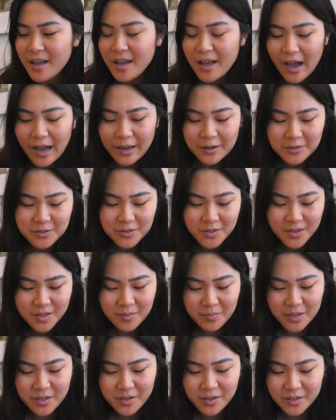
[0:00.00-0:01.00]
I also think
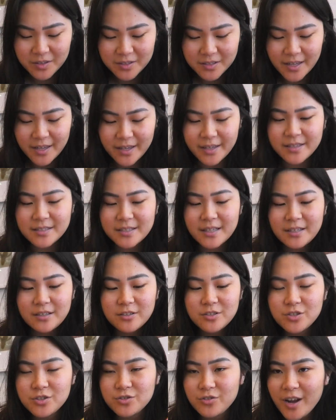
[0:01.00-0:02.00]
because there is like a
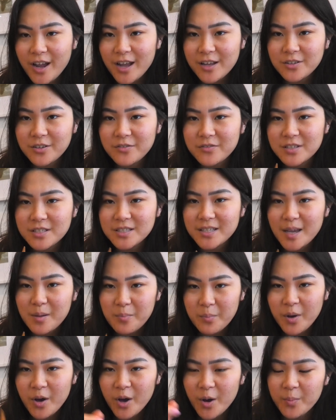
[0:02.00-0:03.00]
strand of the same
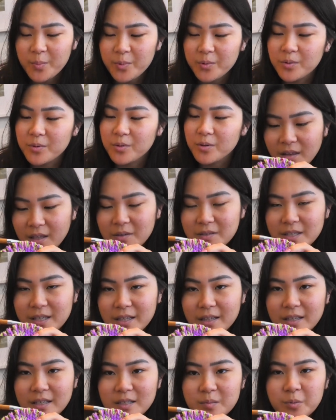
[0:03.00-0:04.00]
purple that was
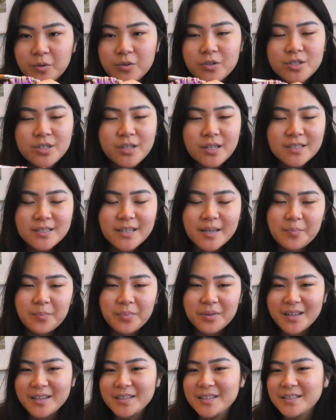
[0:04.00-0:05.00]
in this portion, it's like
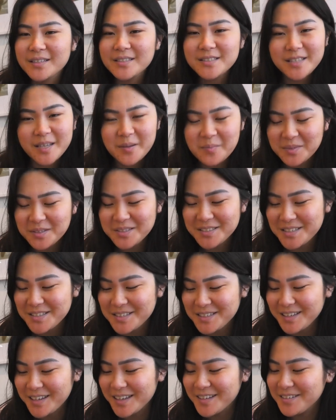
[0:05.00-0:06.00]
blending seamlessly
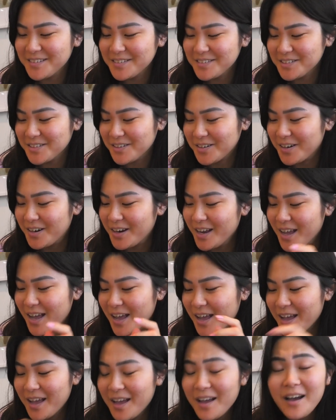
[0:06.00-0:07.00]
together. So
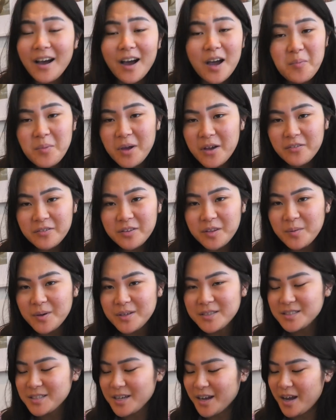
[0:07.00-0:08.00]
I'm having the
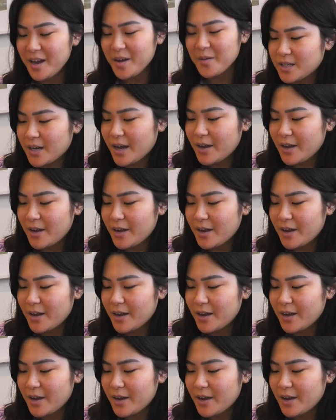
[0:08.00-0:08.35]
best time.